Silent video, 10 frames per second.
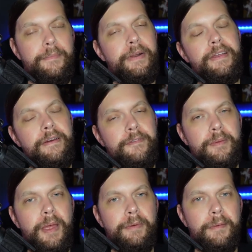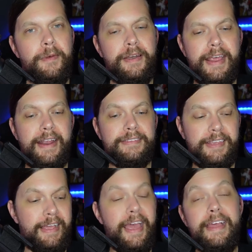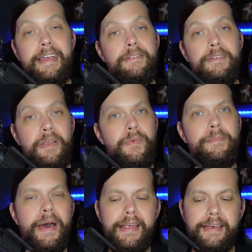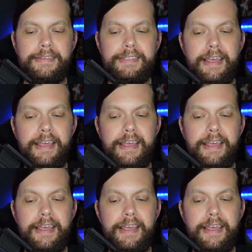bring it over to my mom and dad. Is like, hey, can can we buy this?